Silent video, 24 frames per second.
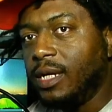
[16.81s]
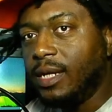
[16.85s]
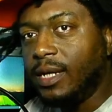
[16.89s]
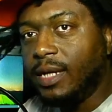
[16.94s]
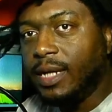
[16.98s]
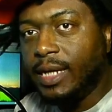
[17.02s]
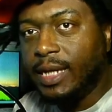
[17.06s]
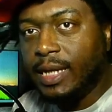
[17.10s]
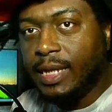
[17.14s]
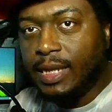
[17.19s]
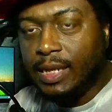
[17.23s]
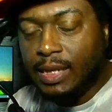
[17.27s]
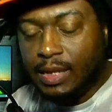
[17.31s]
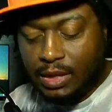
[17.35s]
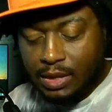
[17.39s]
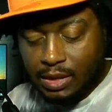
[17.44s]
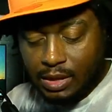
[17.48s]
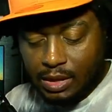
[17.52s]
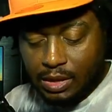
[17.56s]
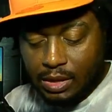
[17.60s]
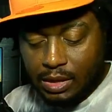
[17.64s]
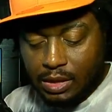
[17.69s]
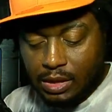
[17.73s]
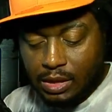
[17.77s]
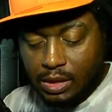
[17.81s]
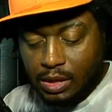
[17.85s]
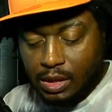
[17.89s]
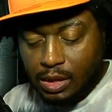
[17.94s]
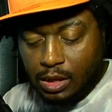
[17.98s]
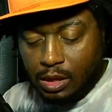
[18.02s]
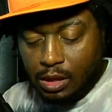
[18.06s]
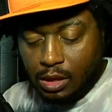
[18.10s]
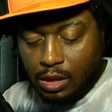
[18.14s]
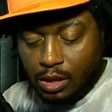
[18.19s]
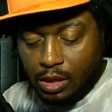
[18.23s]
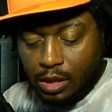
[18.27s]
and
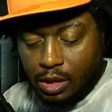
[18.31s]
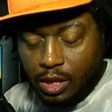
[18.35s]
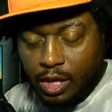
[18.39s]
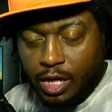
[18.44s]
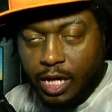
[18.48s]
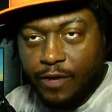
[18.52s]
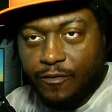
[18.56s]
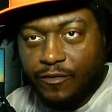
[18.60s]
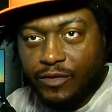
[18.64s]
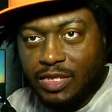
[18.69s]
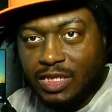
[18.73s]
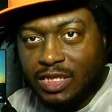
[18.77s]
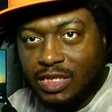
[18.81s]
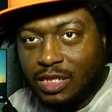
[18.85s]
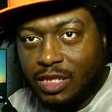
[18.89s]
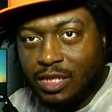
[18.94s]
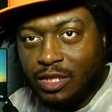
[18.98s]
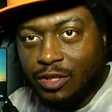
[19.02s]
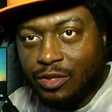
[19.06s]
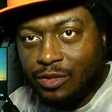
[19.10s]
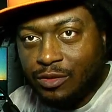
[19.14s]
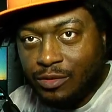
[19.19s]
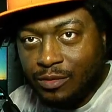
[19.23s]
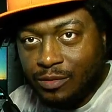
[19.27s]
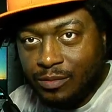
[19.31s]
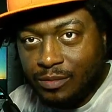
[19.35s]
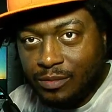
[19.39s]
I have a sale.